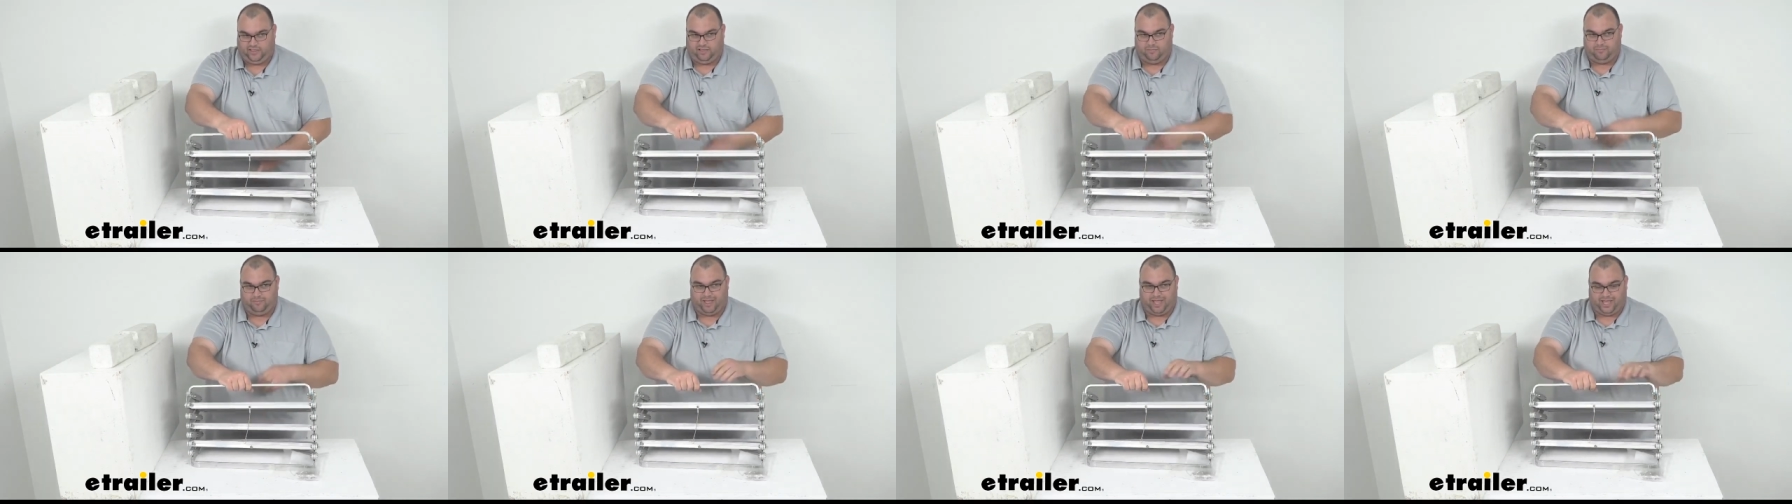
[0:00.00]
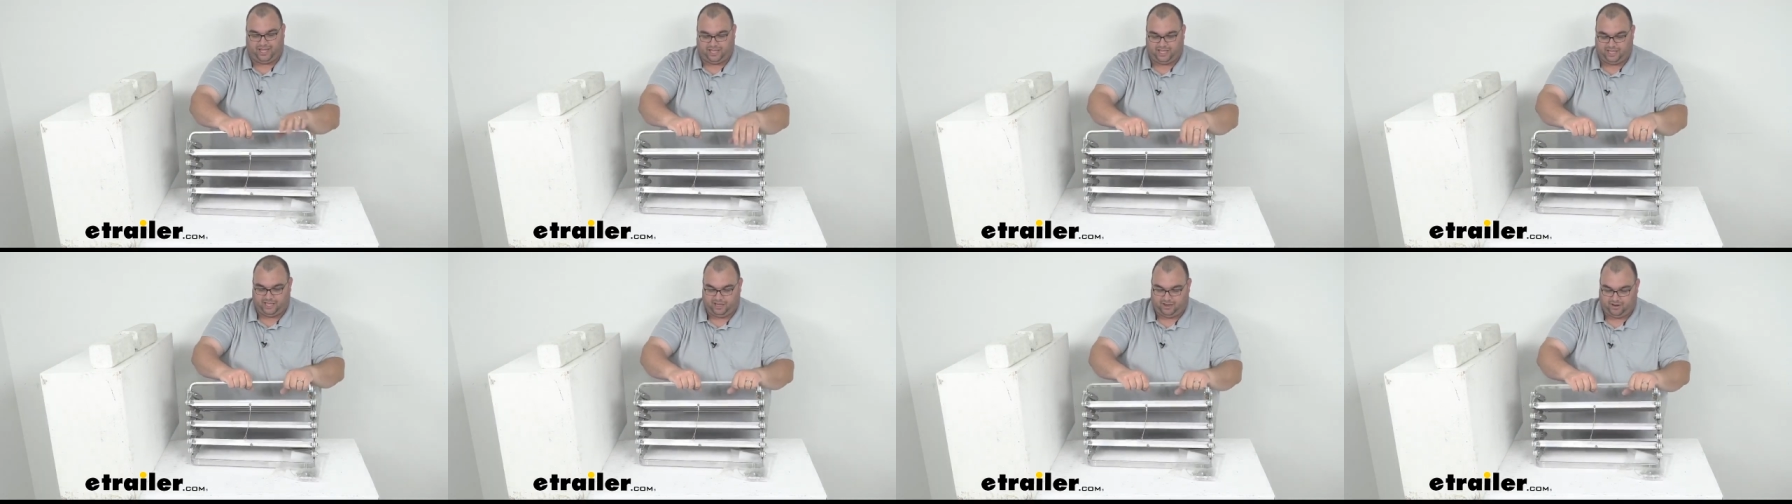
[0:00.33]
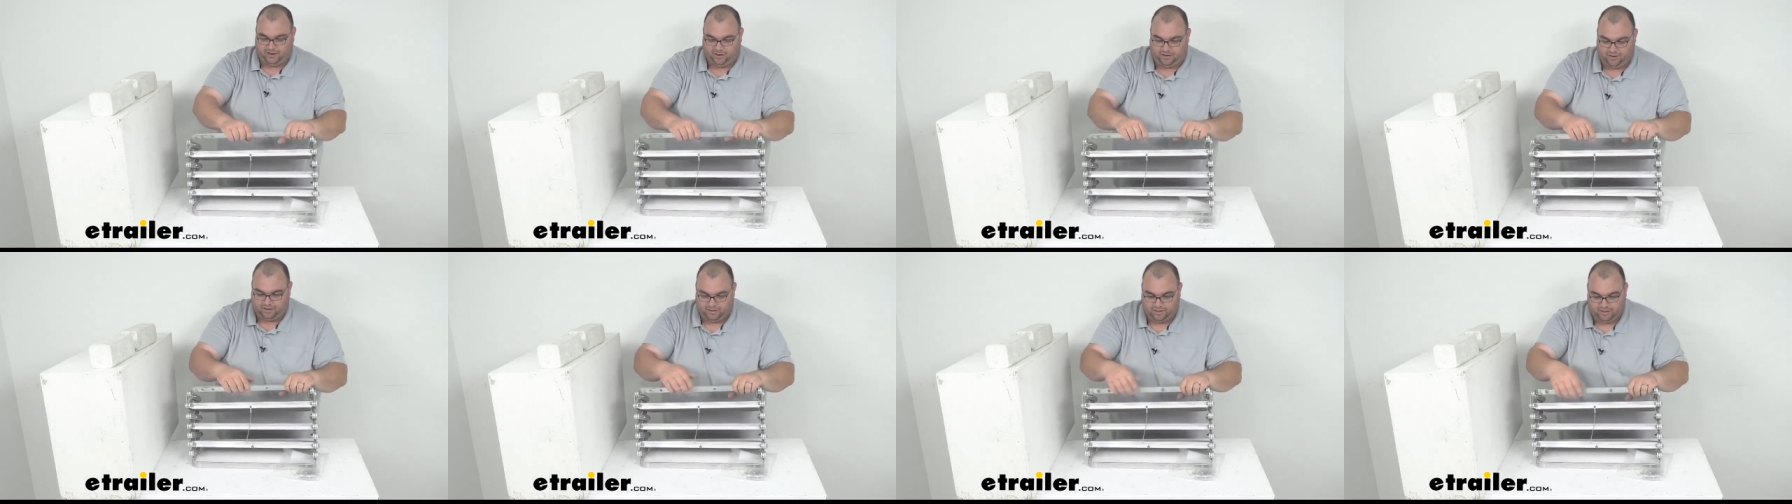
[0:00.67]
then back
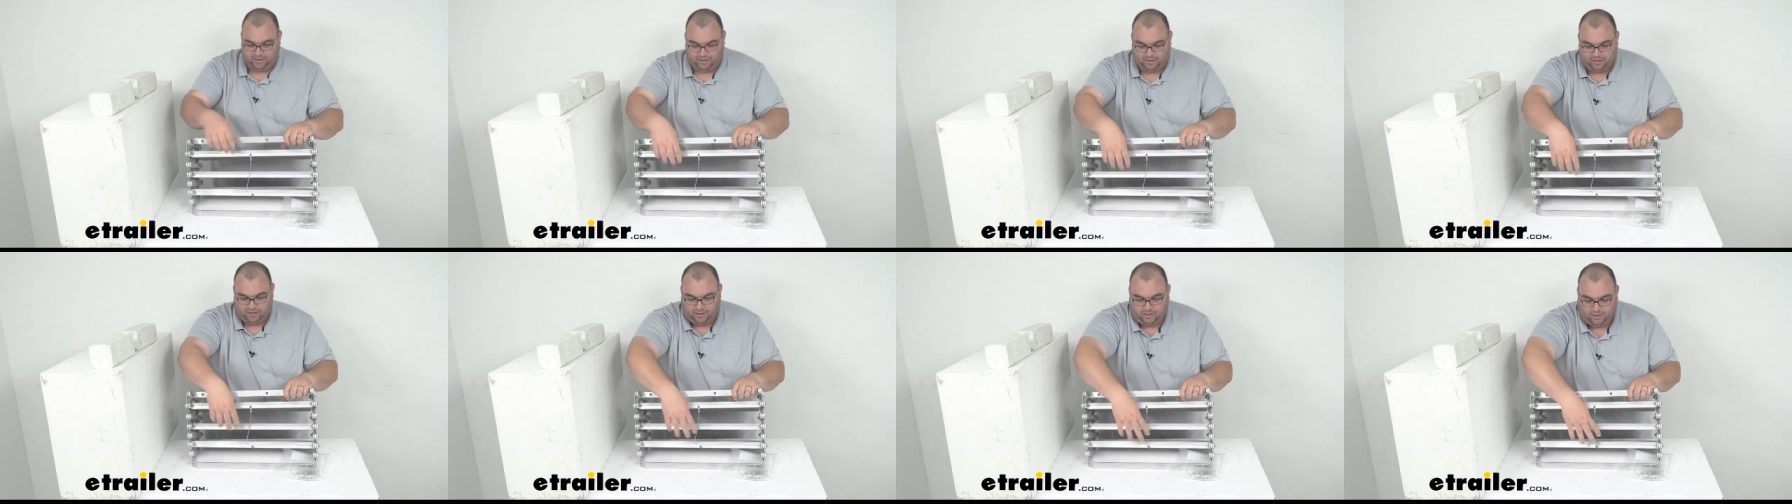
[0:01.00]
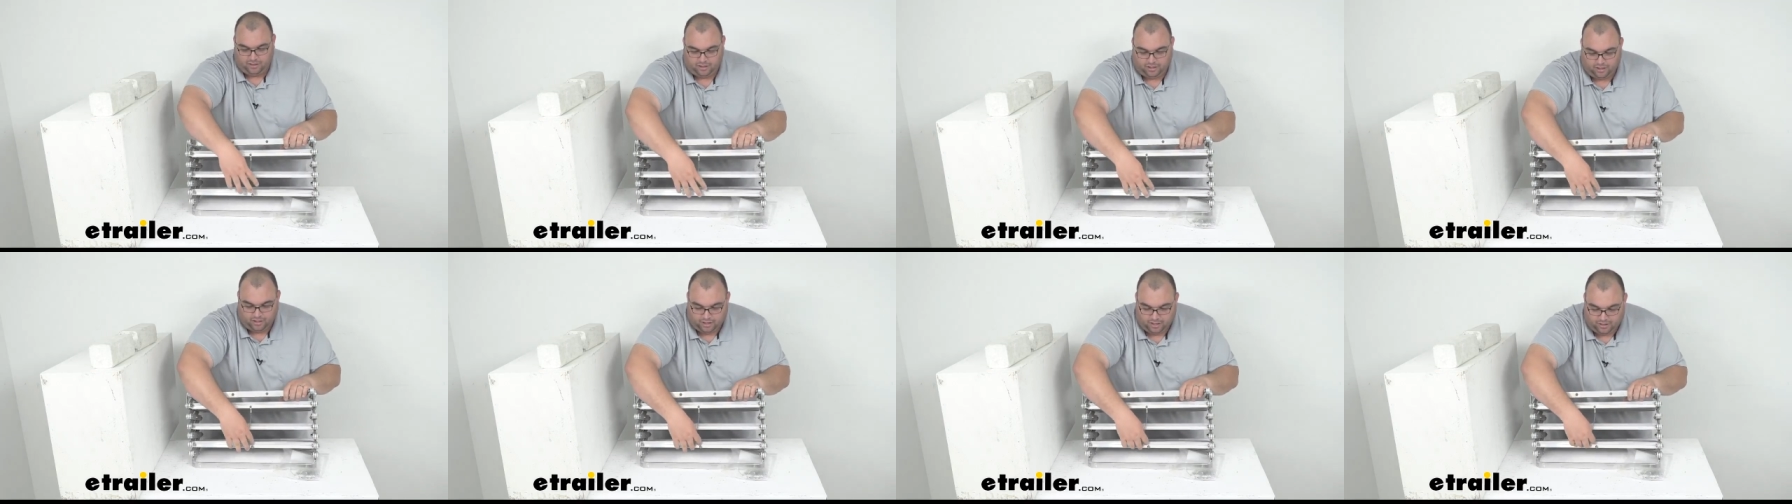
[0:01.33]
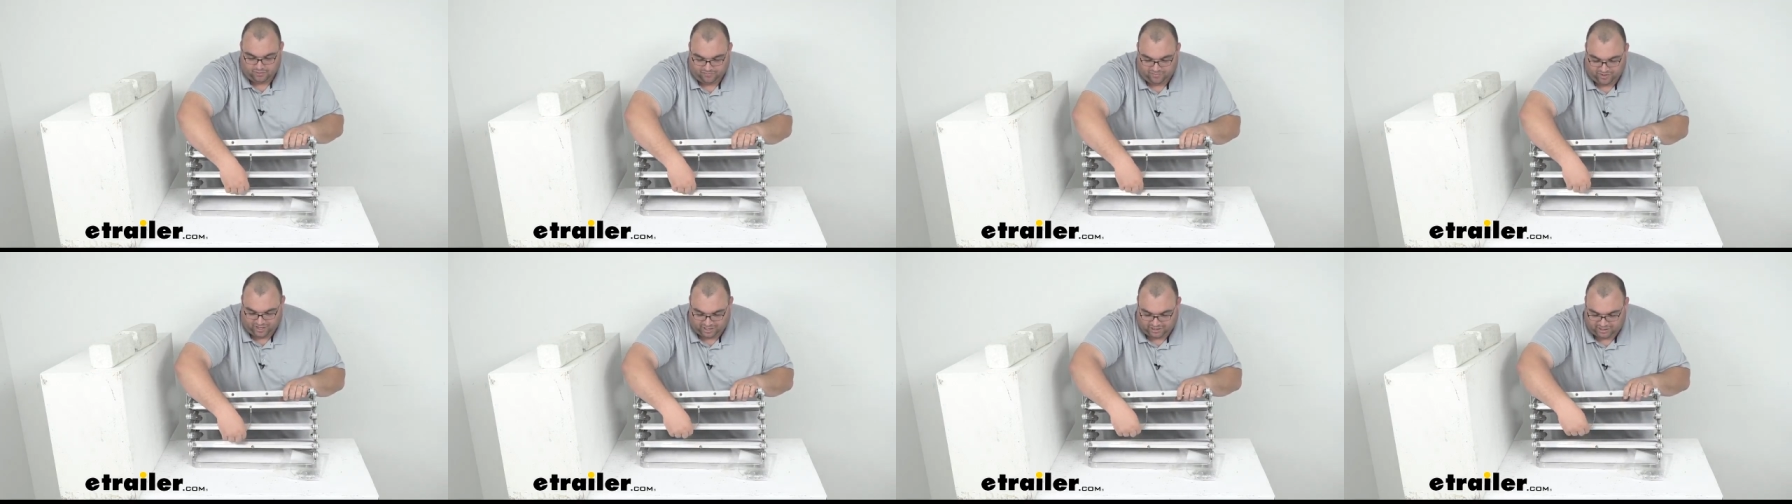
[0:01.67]
here,
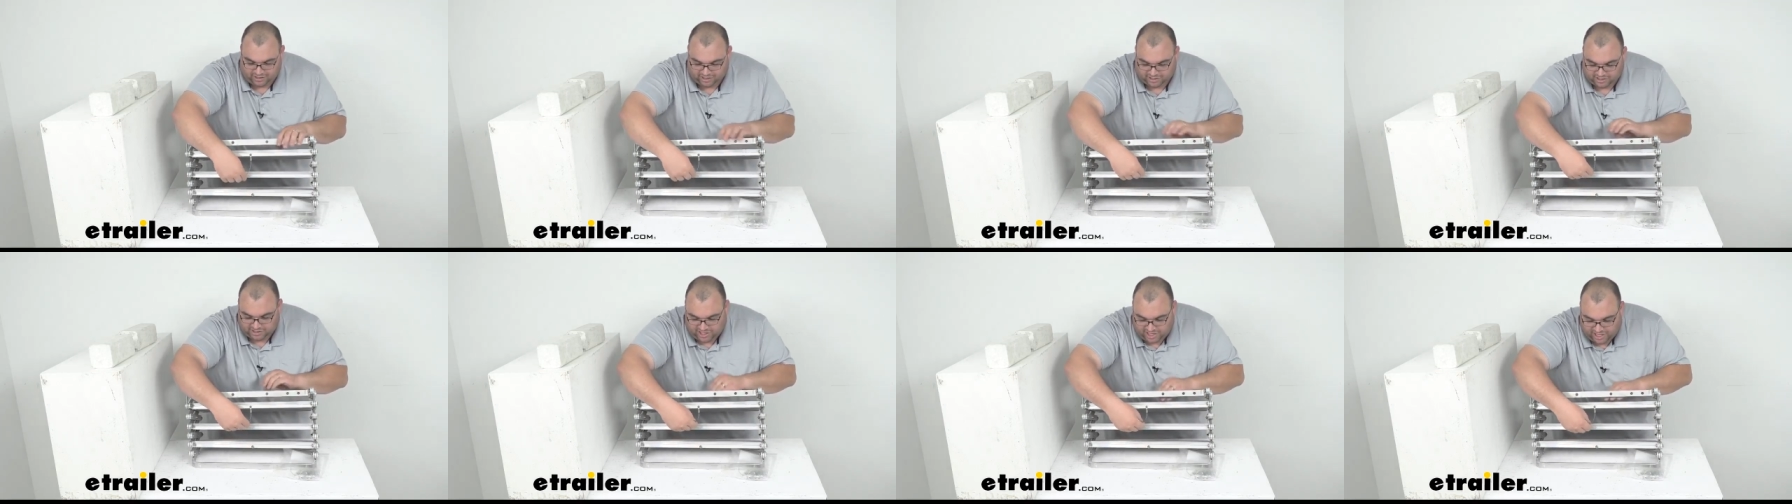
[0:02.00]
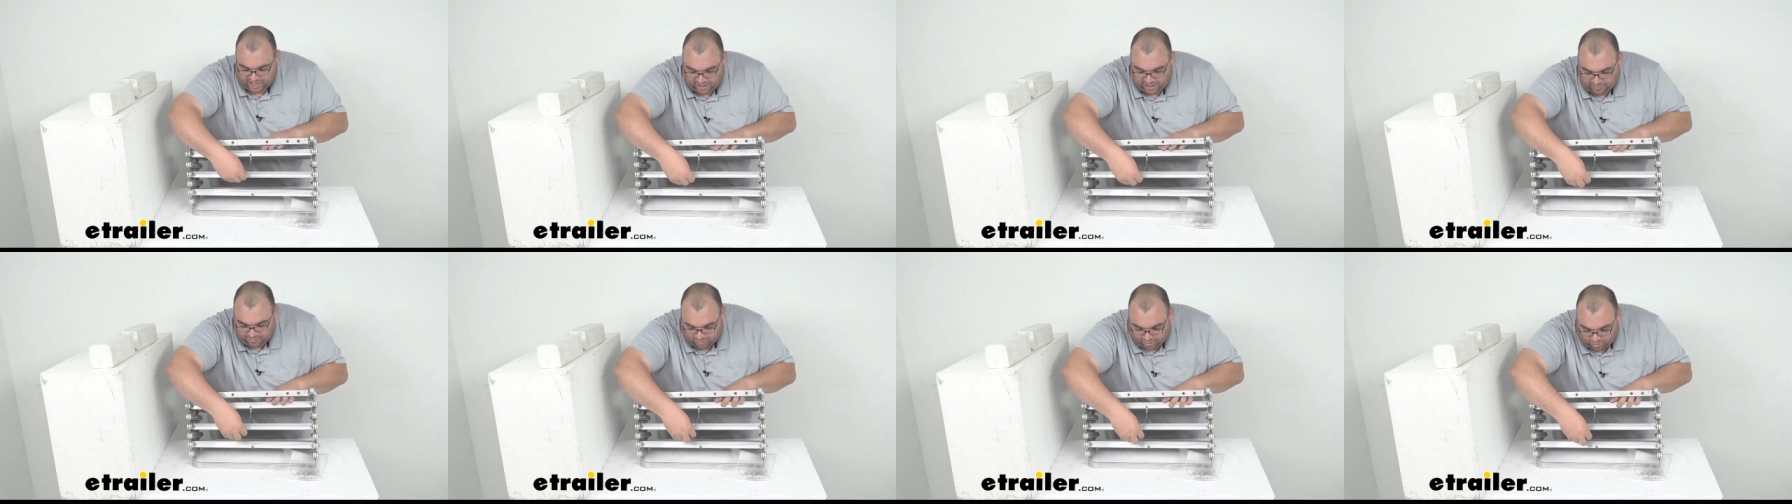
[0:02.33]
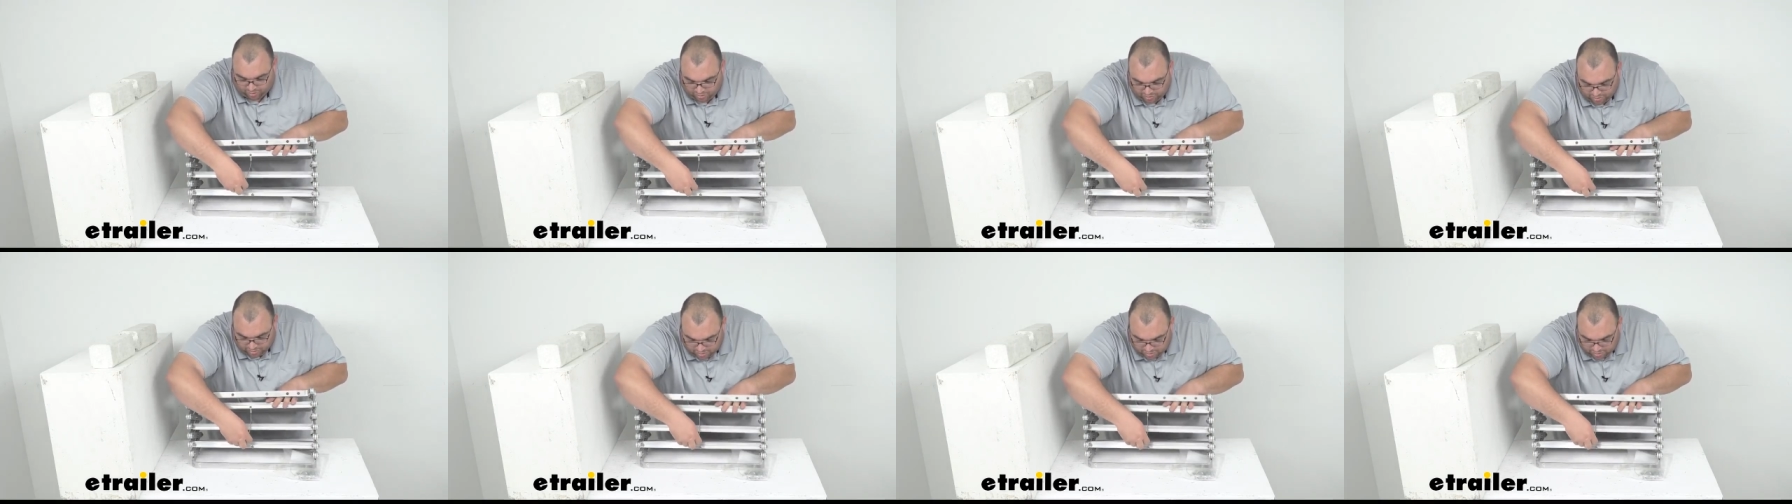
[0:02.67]
you got this cable.